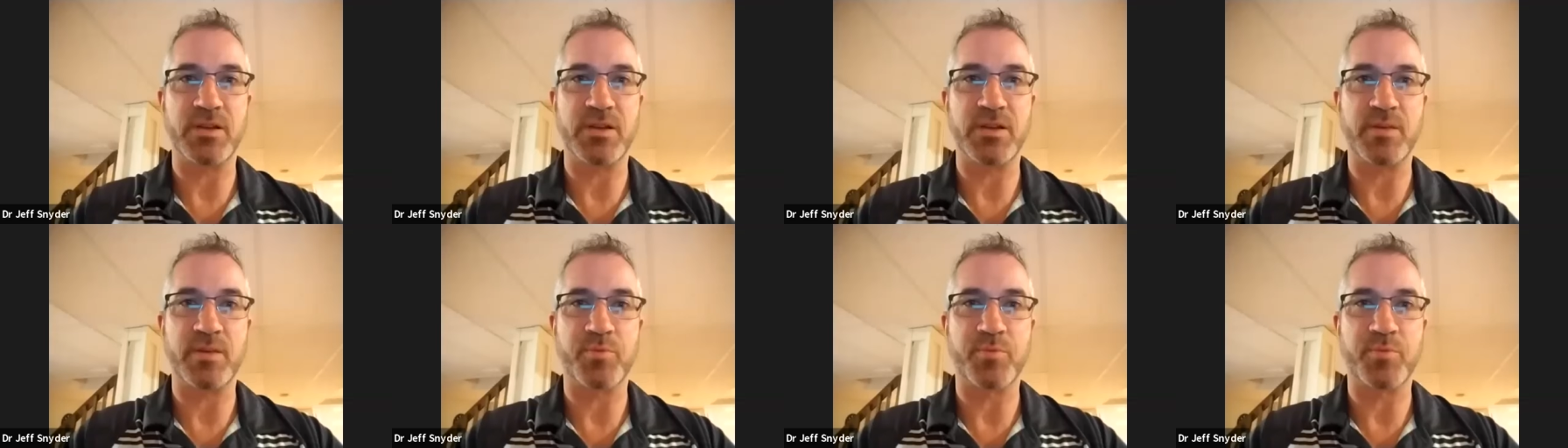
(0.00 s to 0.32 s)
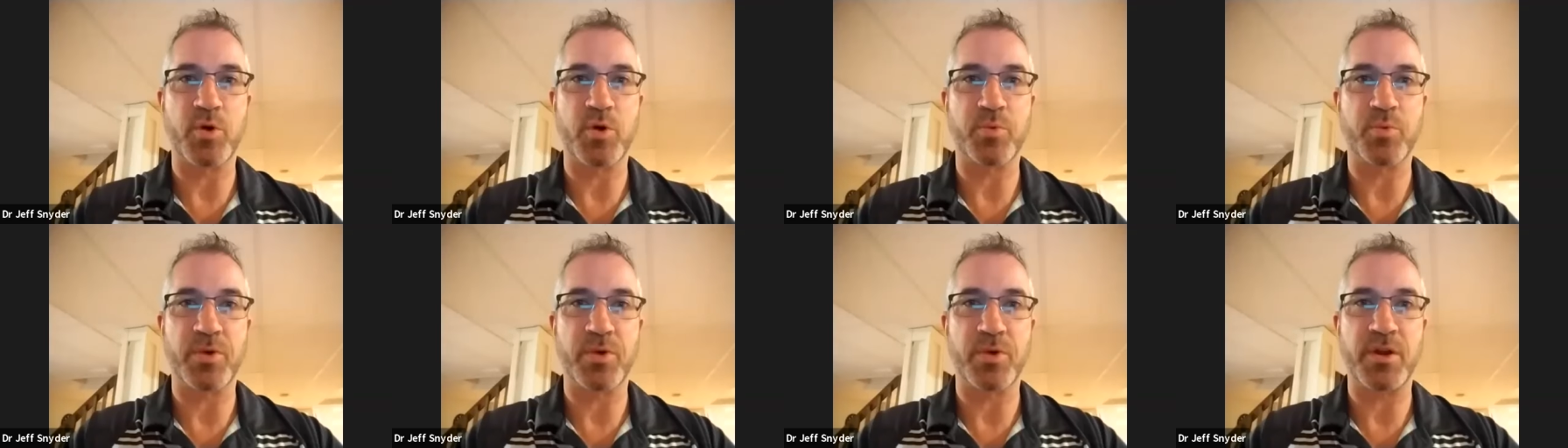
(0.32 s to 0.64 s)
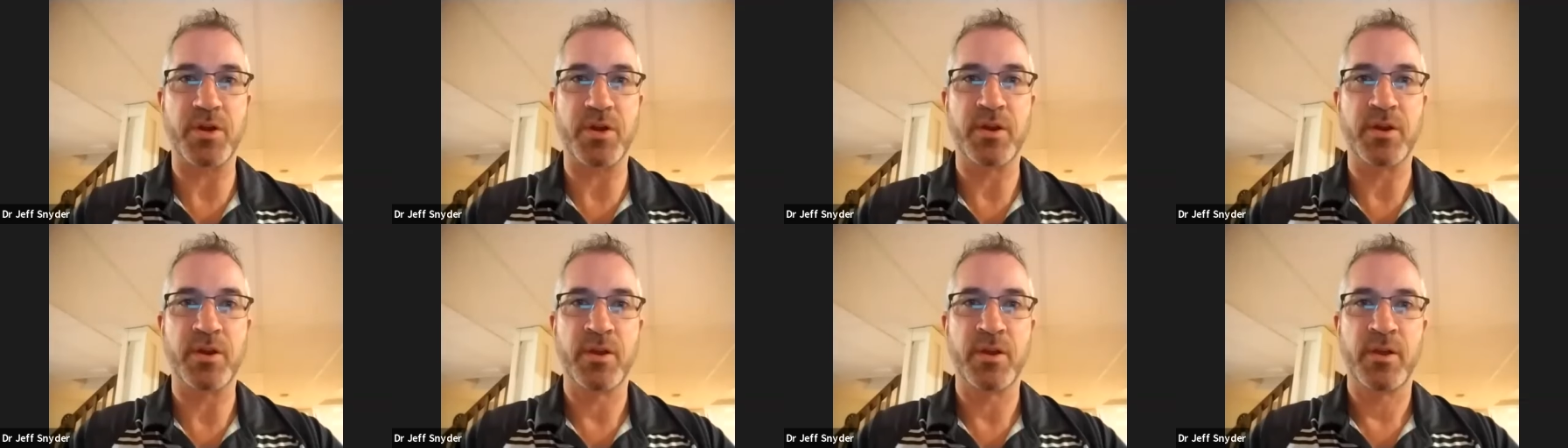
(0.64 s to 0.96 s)

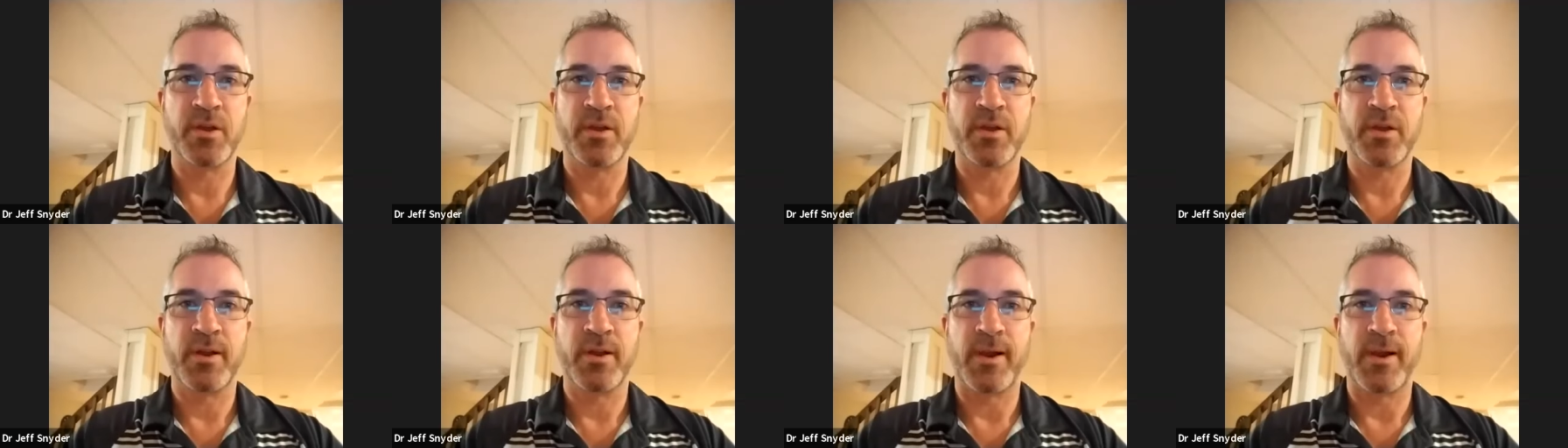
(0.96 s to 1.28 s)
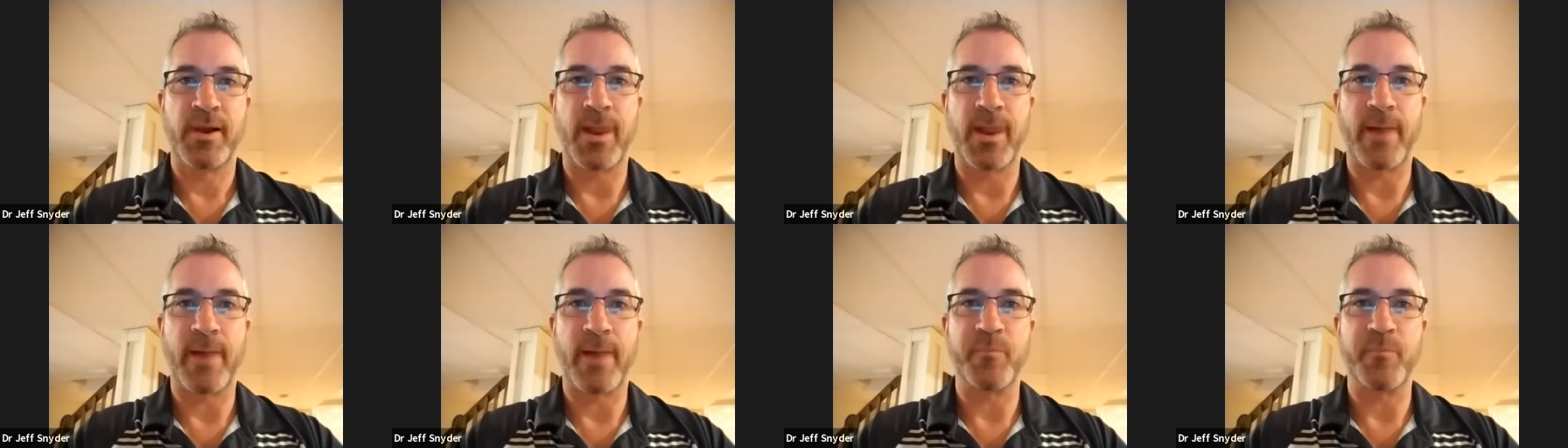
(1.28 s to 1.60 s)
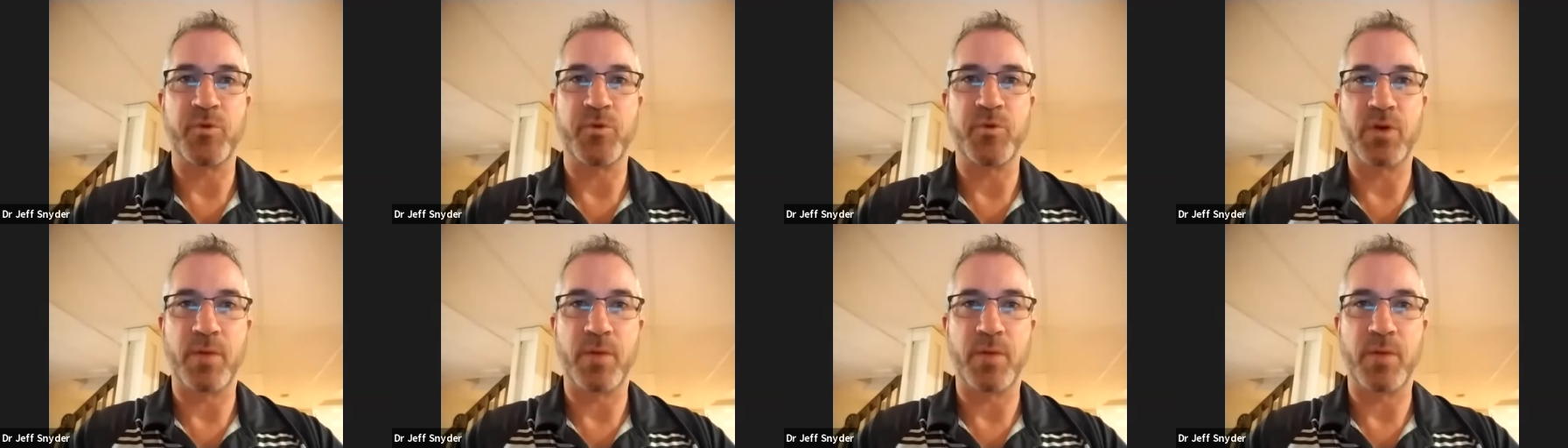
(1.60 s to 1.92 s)
inappropriate. Um,
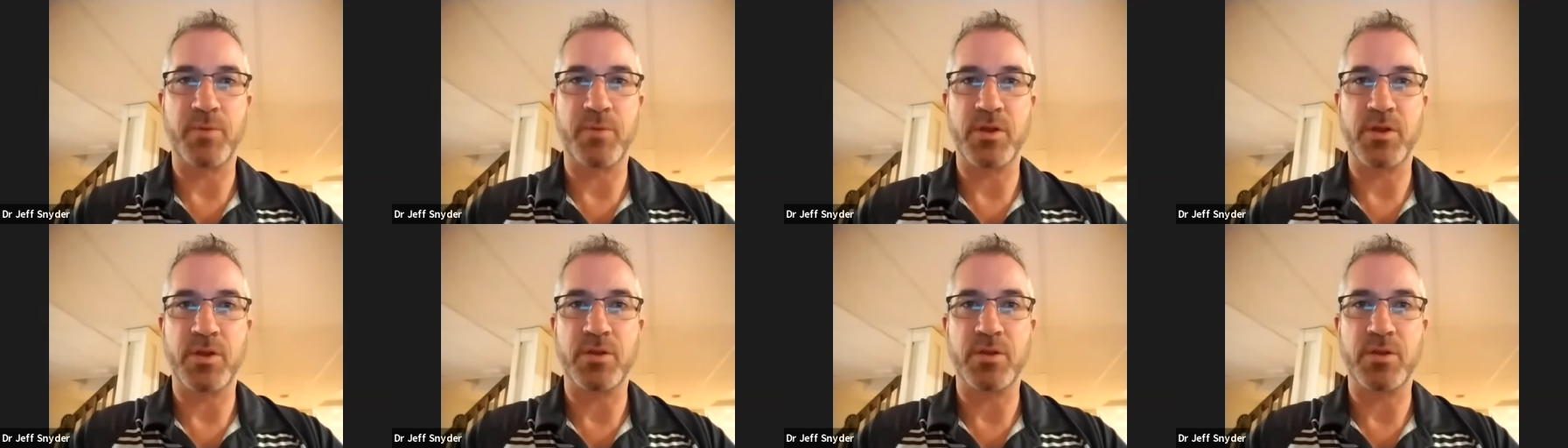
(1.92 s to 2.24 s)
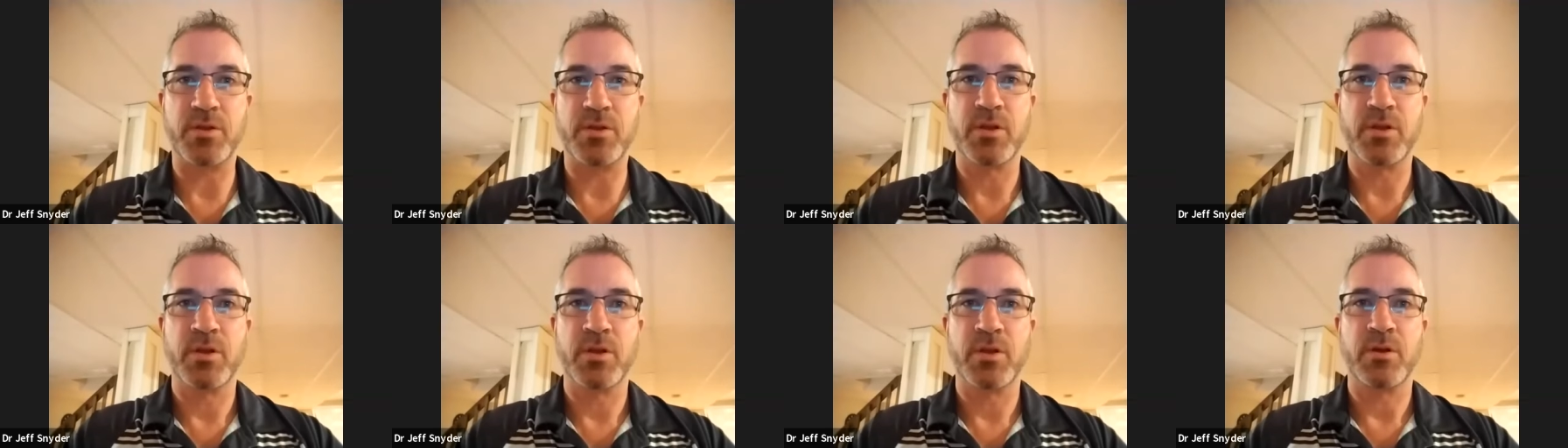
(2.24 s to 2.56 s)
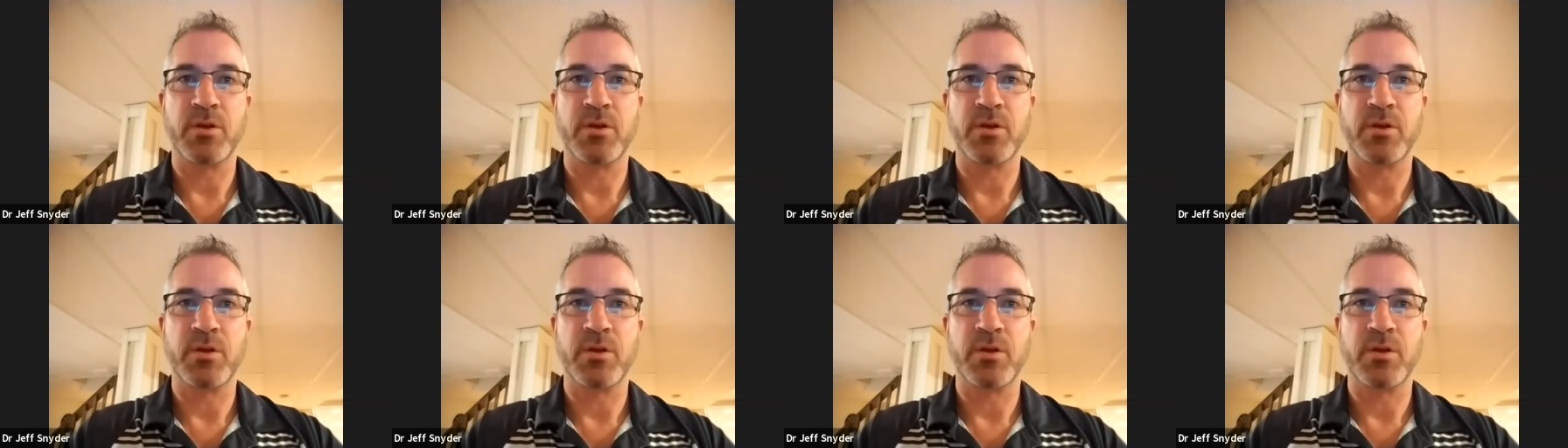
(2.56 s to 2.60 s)
you come in,